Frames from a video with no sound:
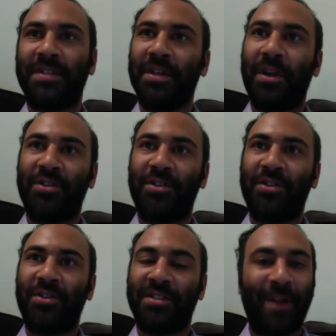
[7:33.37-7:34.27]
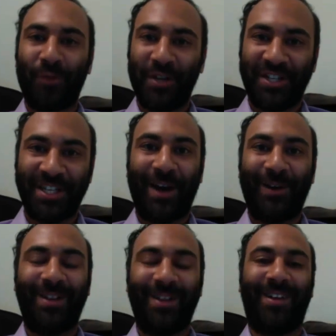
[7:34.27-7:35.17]
you know, just a matter of
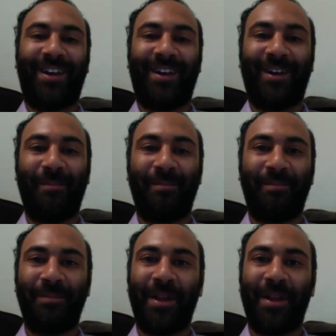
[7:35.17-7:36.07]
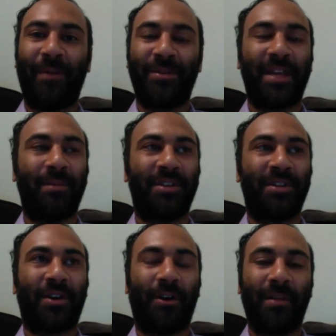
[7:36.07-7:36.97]
reaching out. You know, I was able
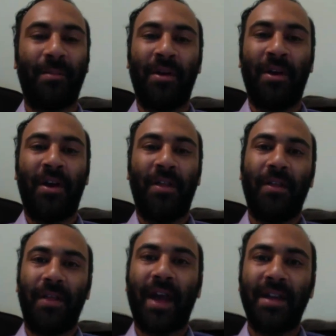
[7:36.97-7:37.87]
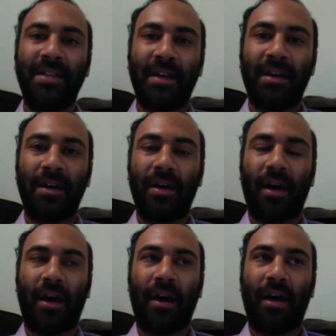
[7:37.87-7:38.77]
to call him. The idea
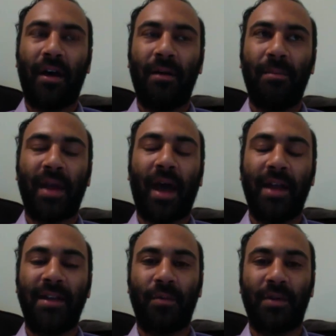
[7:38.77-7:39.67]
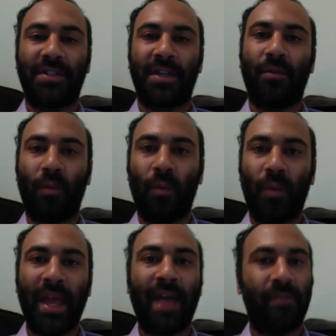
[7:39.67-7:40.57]
behind it was that
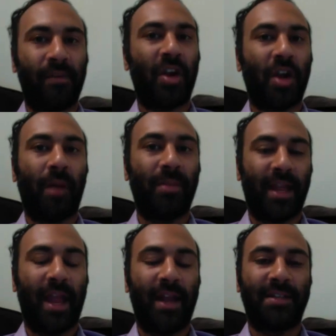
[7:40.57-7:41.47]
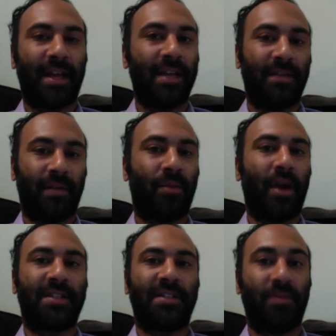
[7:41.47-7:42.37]
we have a very complicated scientific
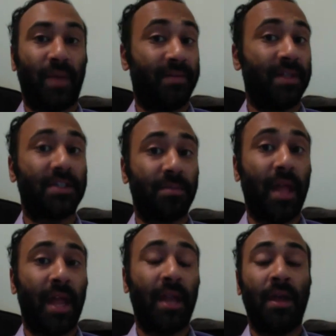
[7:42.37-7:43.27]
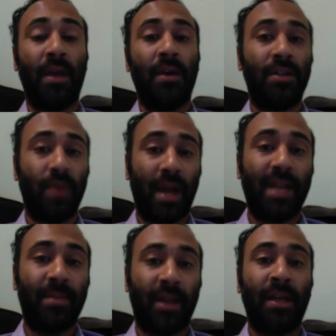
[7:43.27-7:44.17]
process that we have to explain to
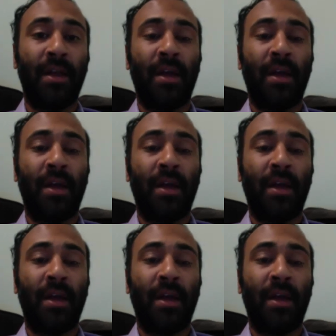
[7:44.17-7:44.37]
anybody.